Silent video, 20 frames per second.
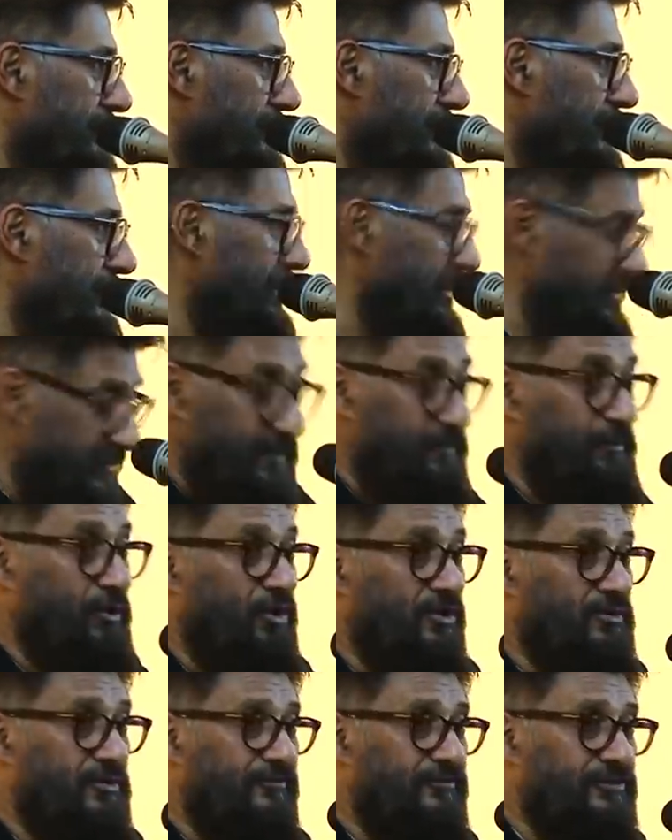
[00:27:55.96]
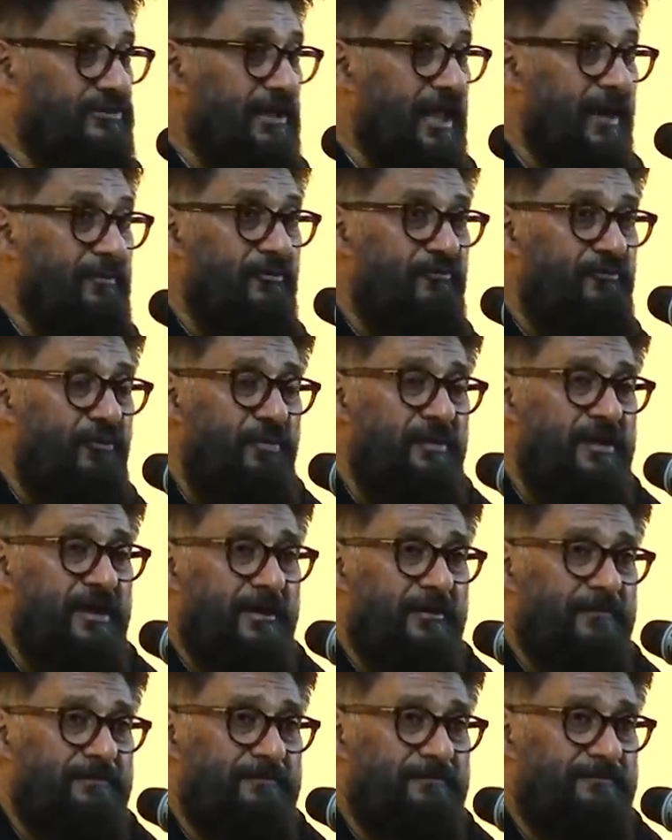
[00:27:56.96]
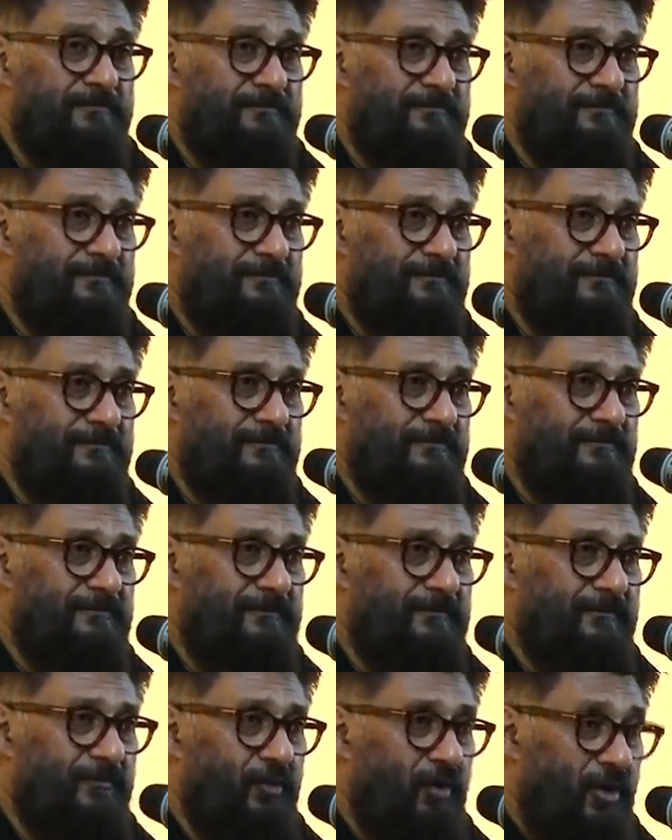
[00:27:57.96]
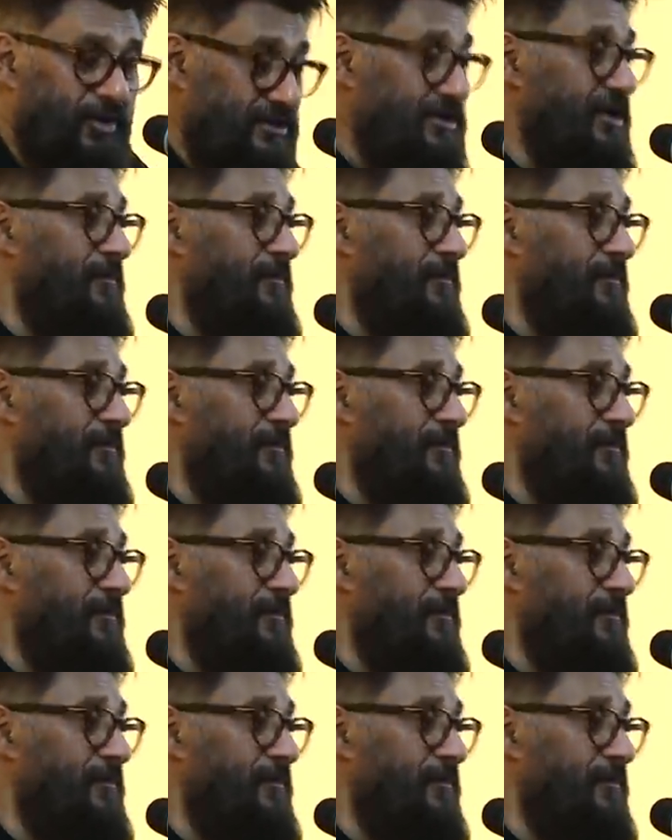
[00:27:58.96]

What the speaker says: Is it because of Islamophobia? Or is it